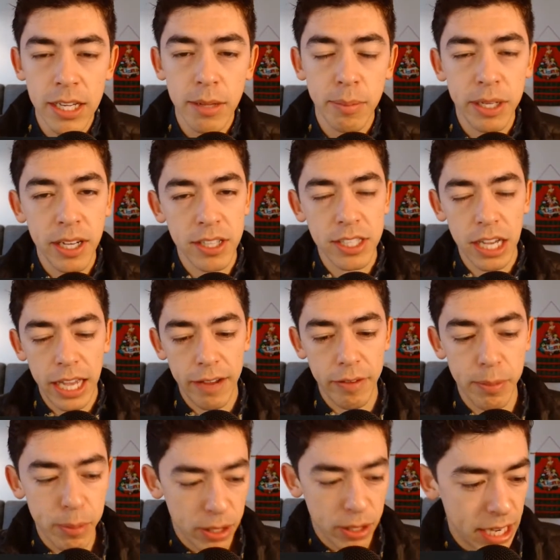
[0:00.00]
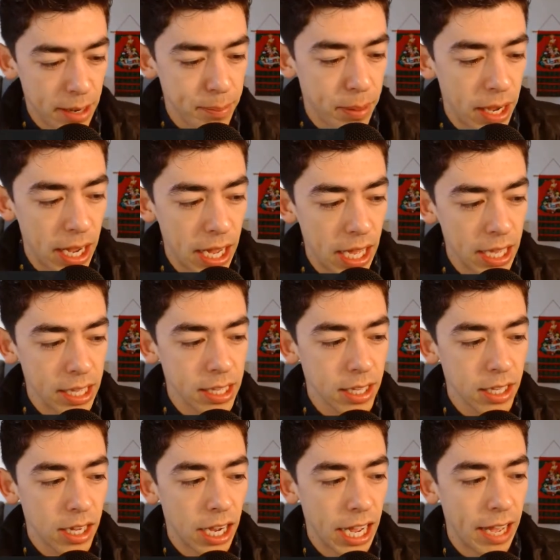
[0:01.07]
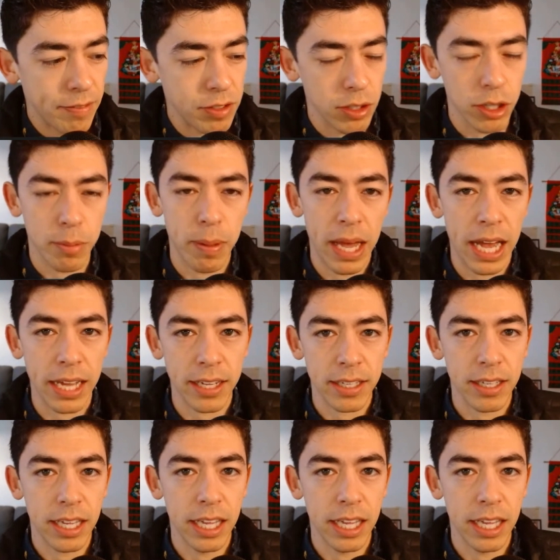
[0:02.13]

because every book that I buy, I have to look back